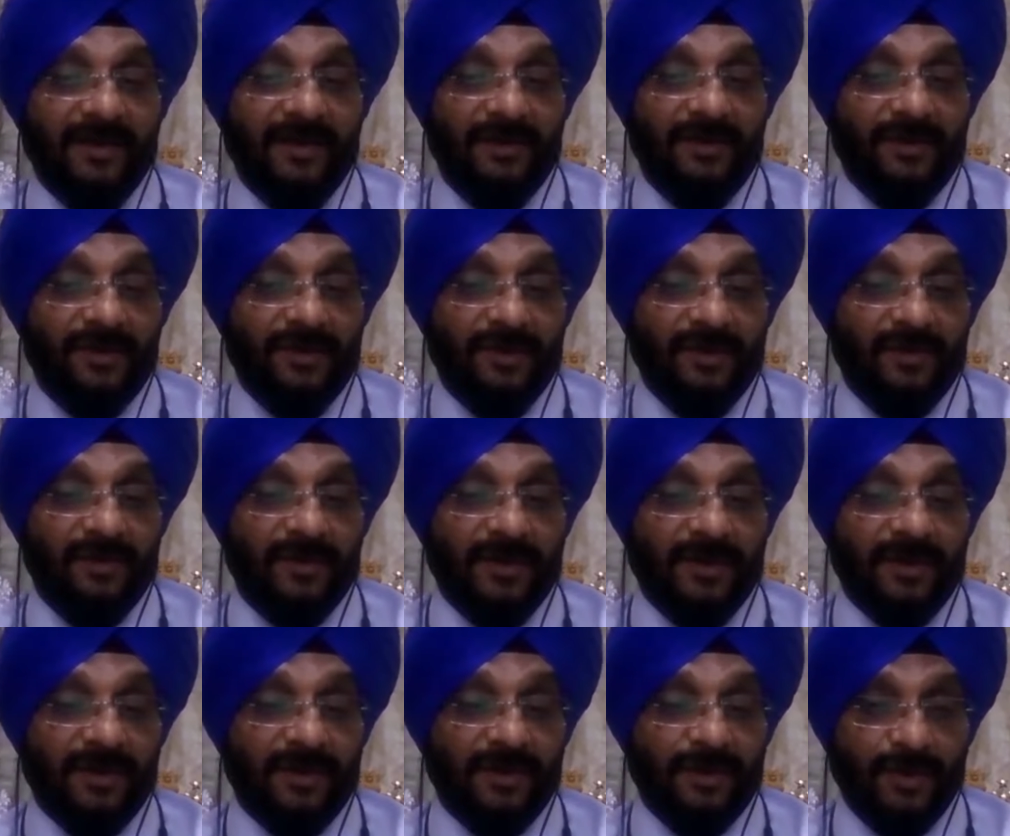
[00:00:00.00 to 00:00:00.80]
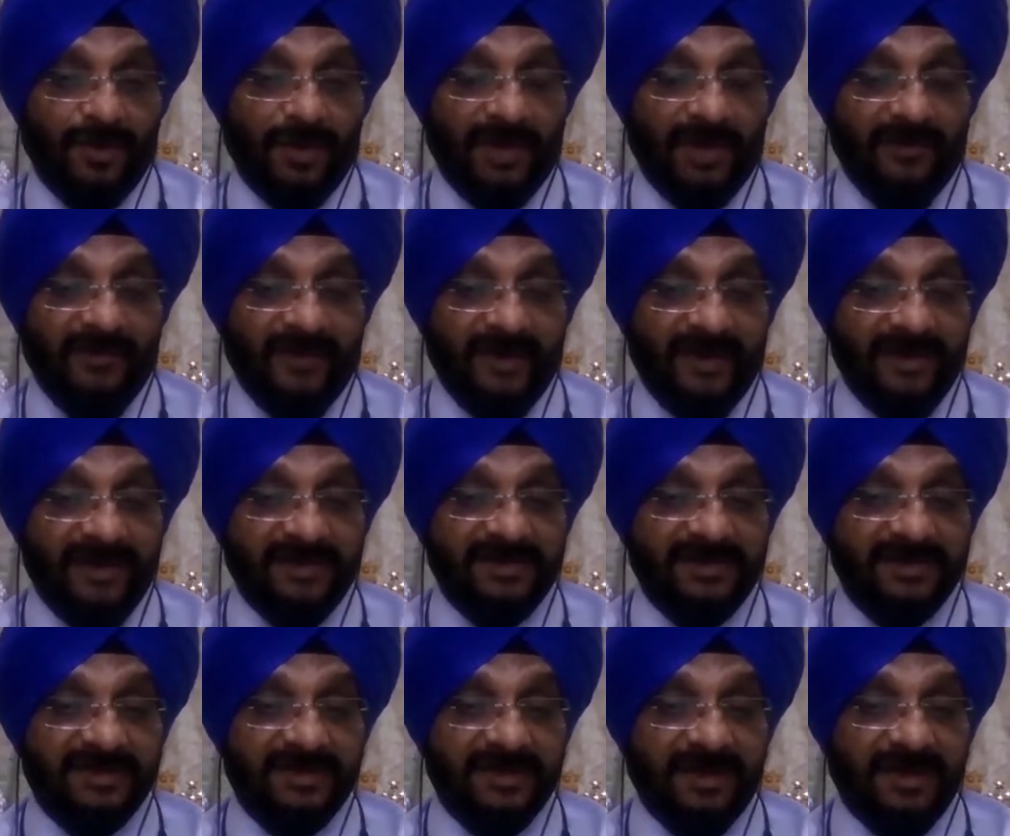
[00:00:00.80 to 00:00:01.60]
you know,
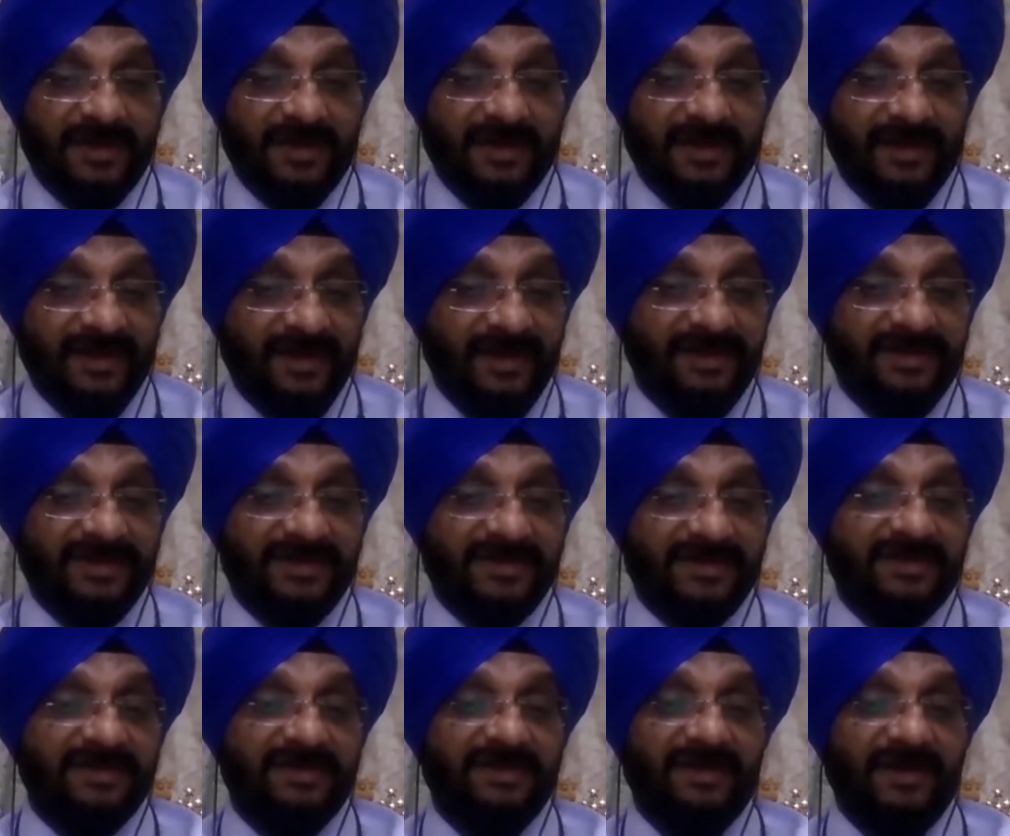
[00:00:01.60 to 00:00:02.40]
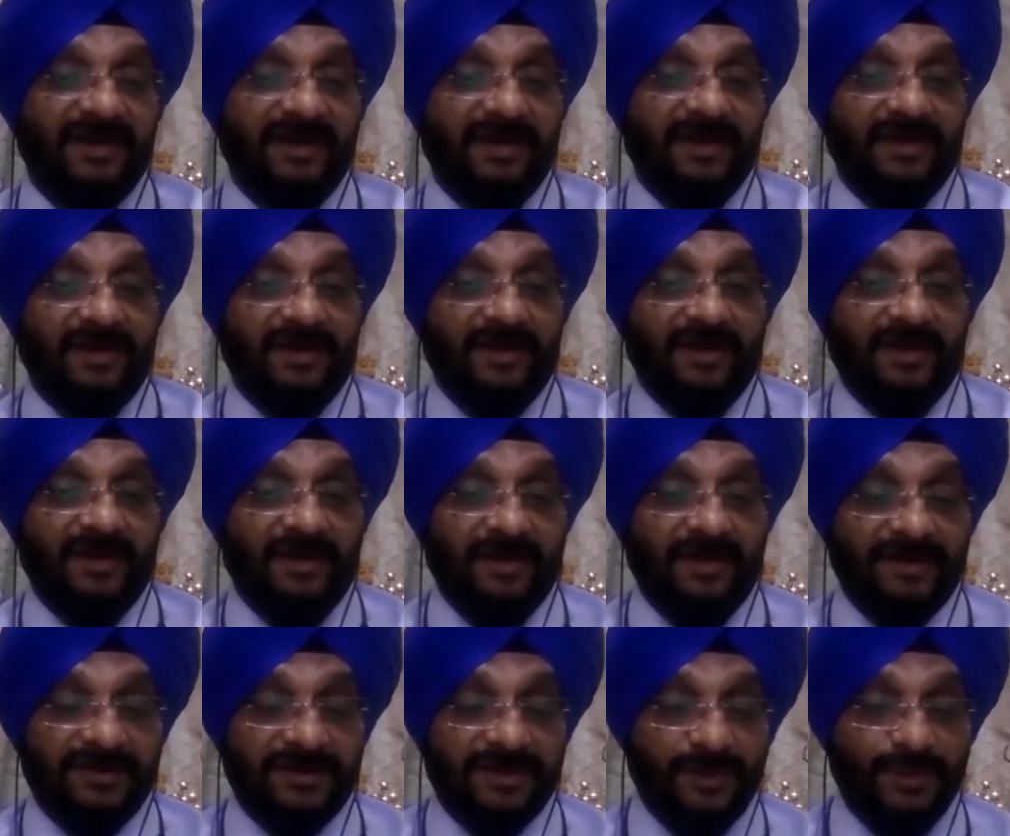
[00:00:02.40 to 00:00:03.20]
coronavirus kits,
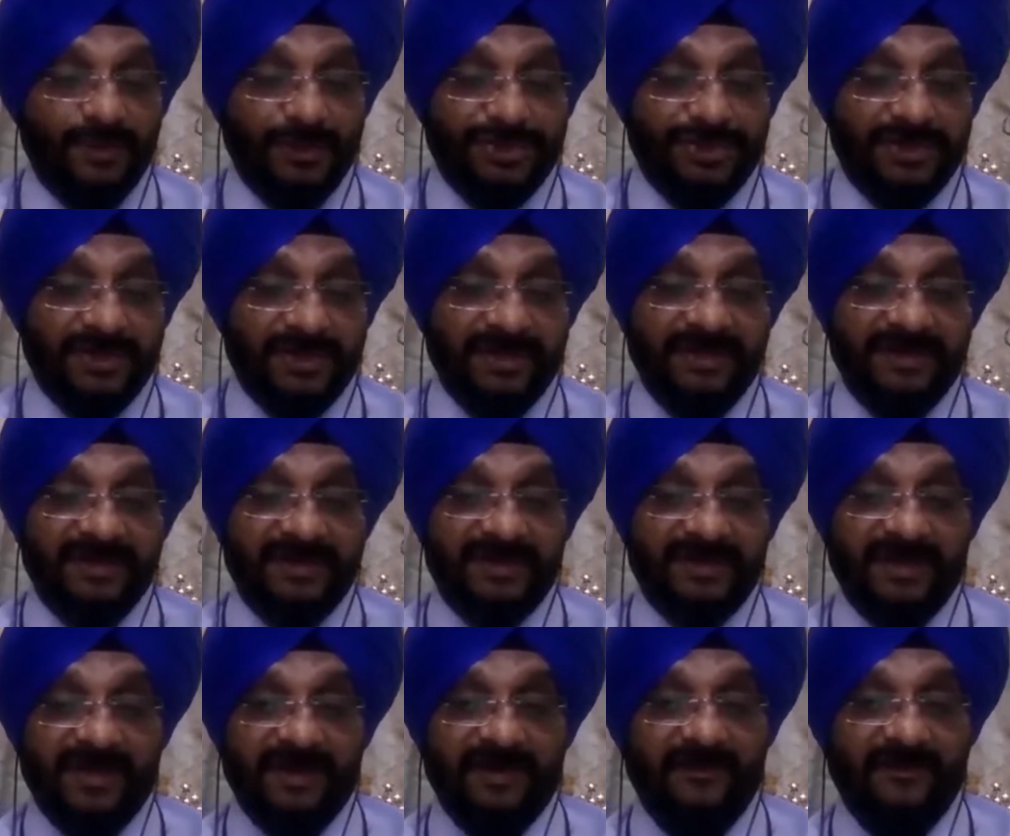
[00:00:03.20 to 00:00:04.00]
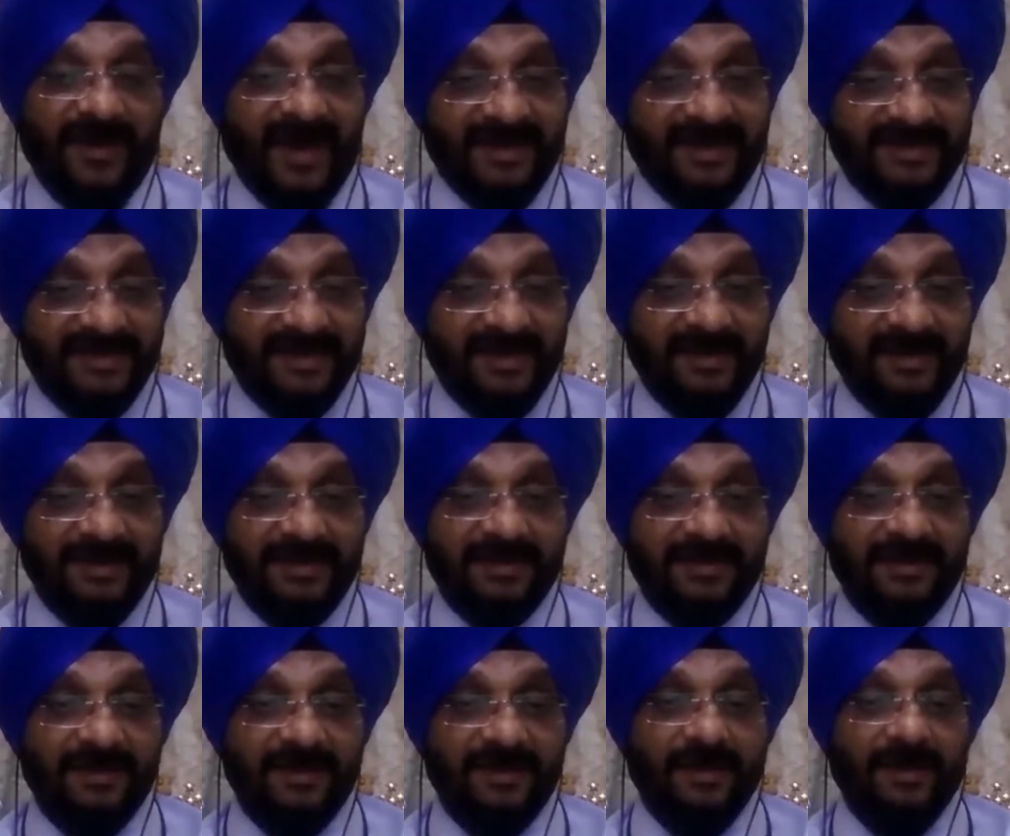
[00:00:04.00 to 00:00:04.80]
their solutions, their
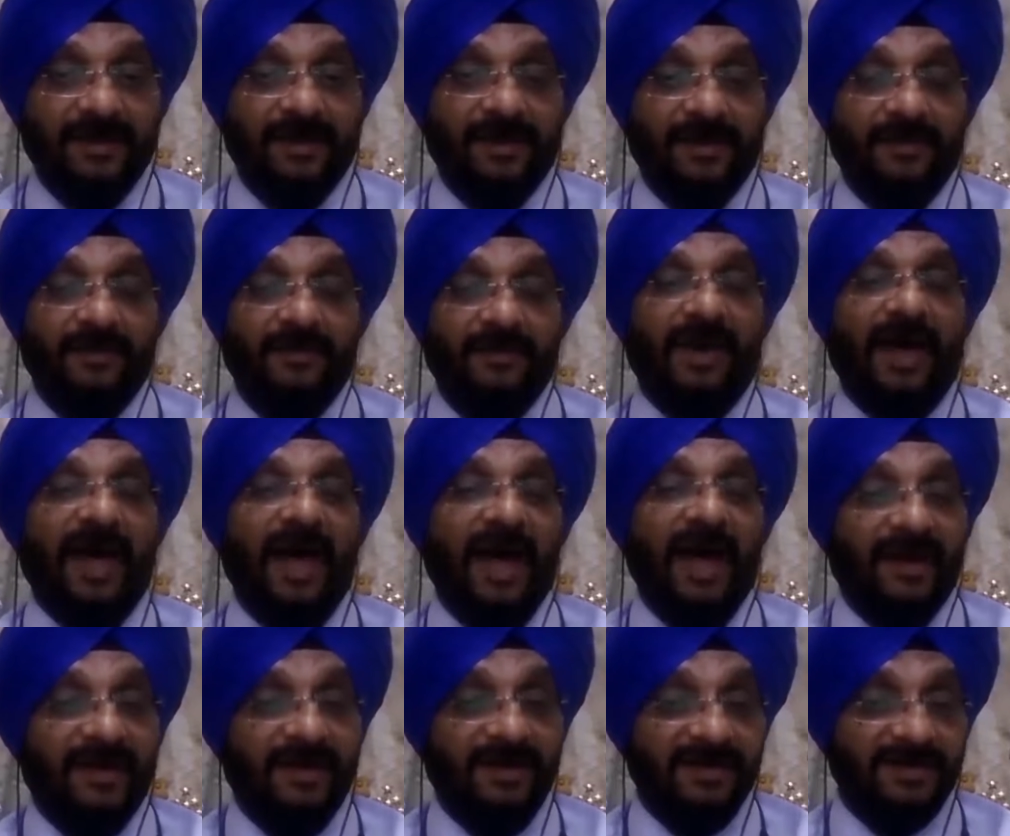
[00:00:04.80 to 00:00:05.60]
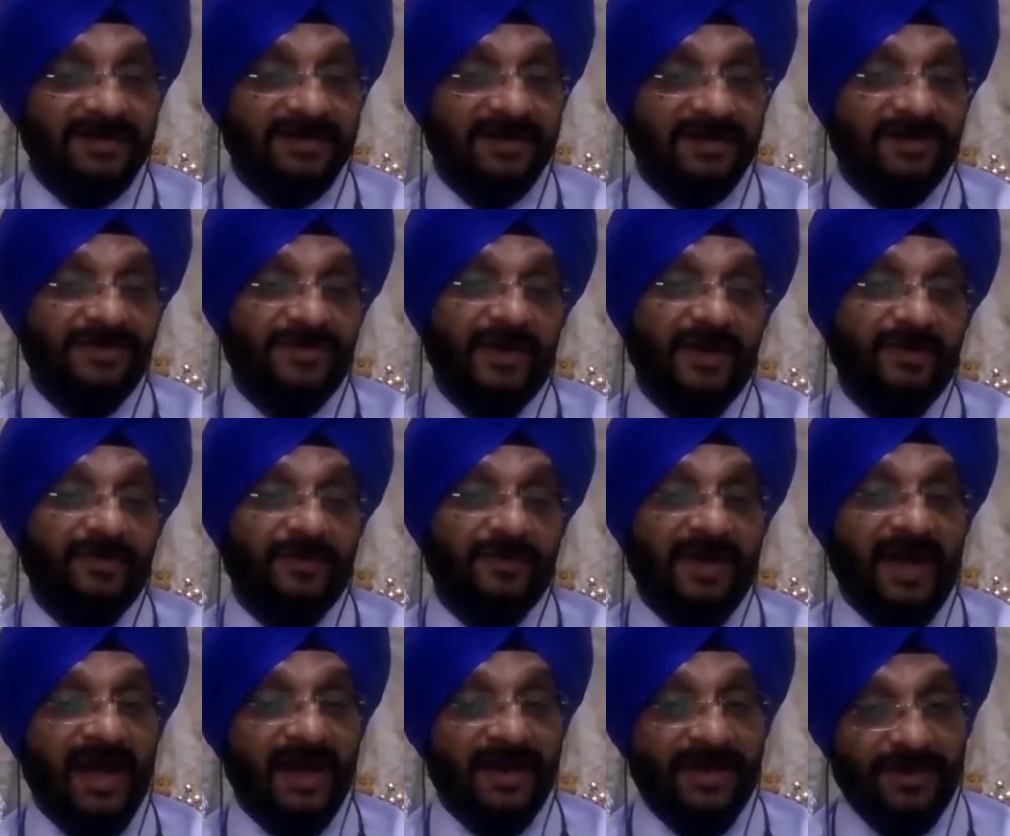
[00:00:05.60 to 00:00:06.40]
vaccines, hackers are trying
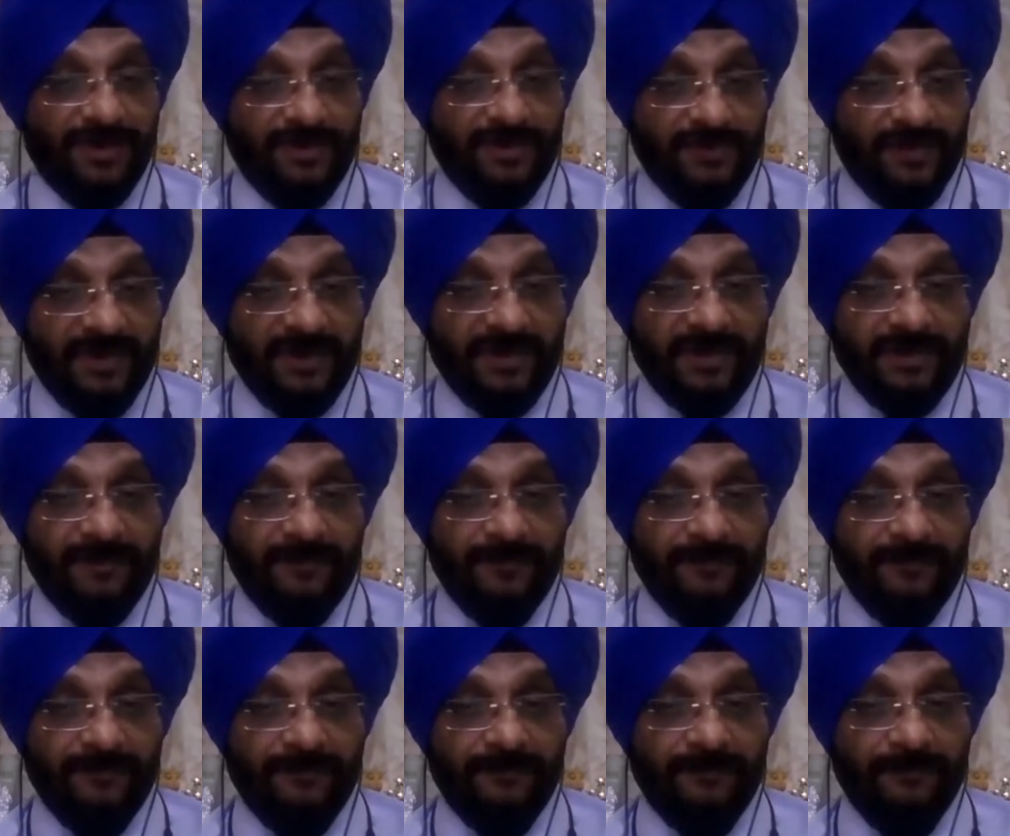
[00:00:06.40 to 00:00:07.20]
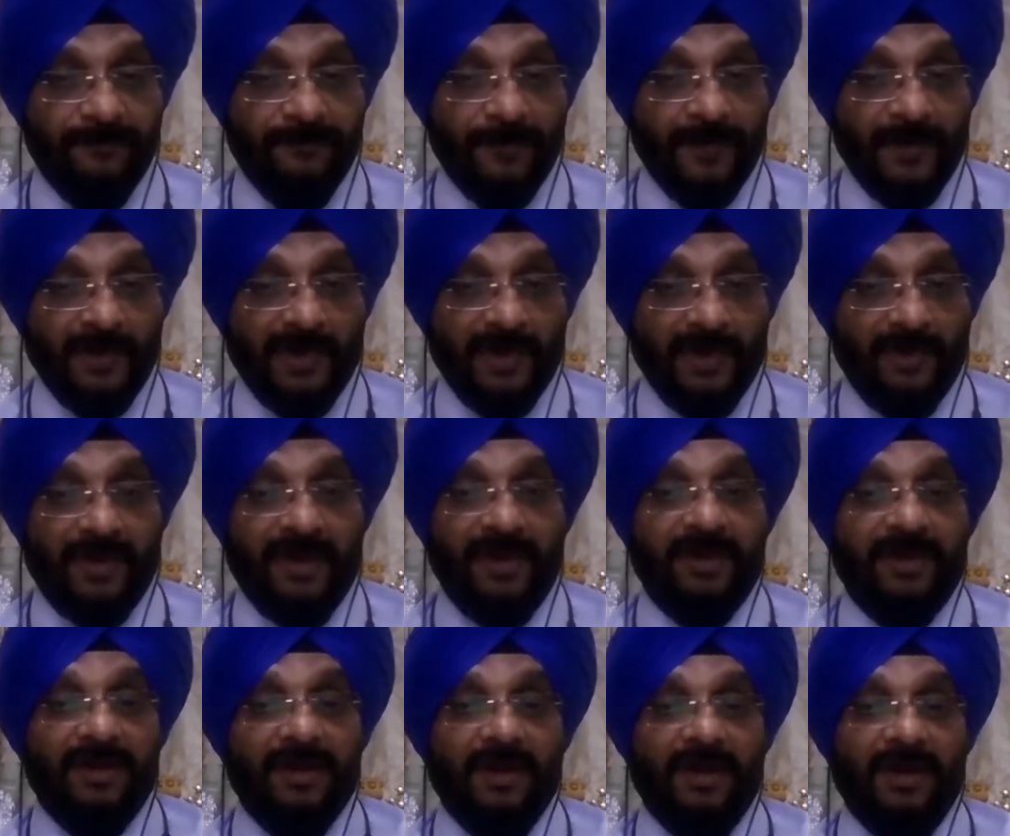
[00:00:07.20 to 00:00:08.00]
to hack into it,
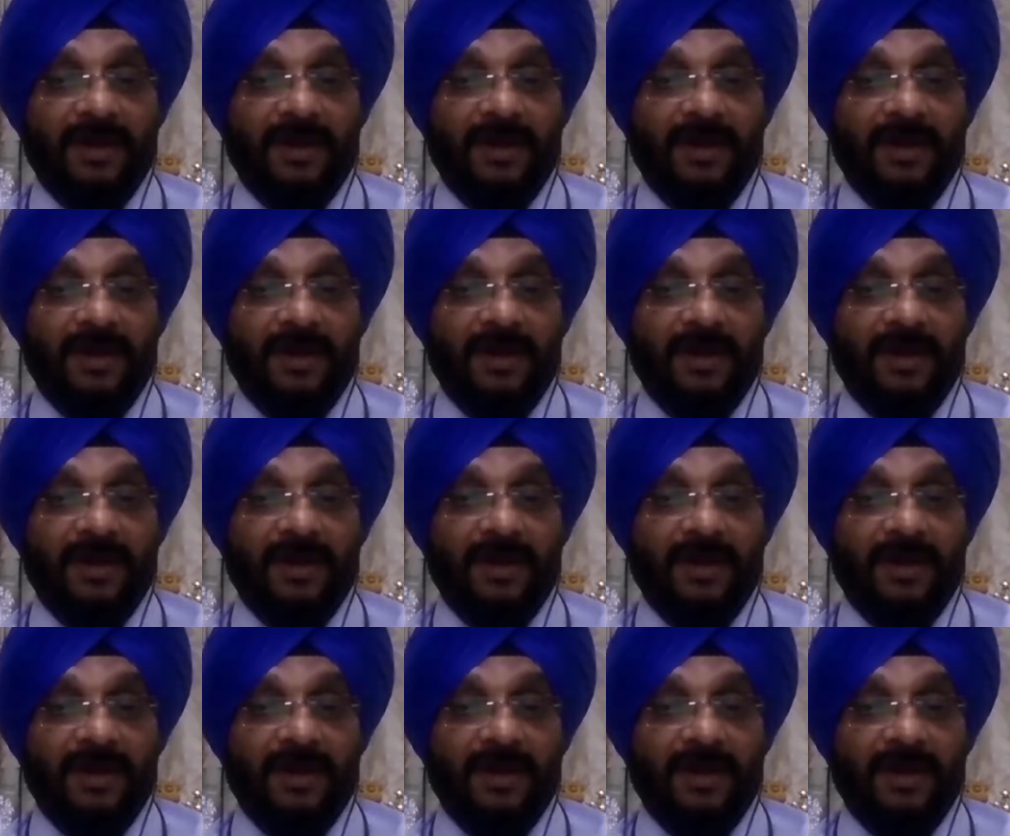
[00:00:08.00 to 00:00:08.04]
right?